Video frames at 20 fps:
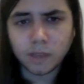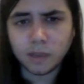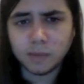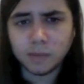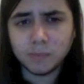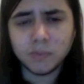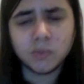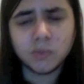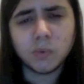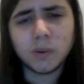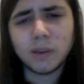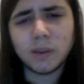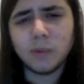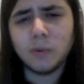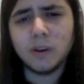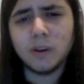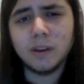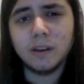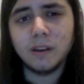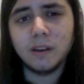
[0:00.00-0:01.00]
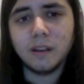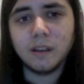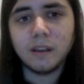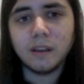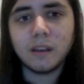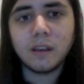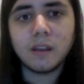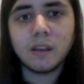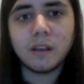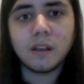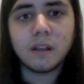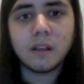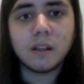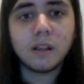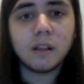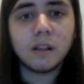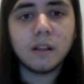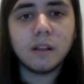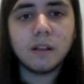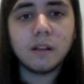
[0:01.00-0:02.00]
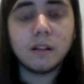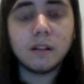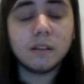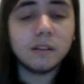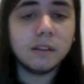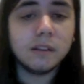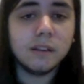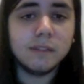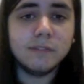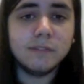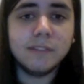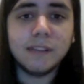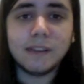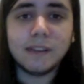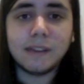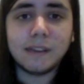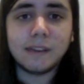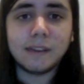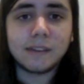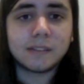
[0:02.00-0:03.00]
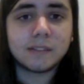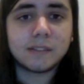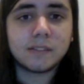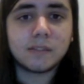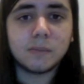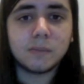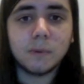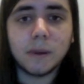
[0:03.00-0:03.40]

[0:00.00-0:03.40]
I'm 21 love to act,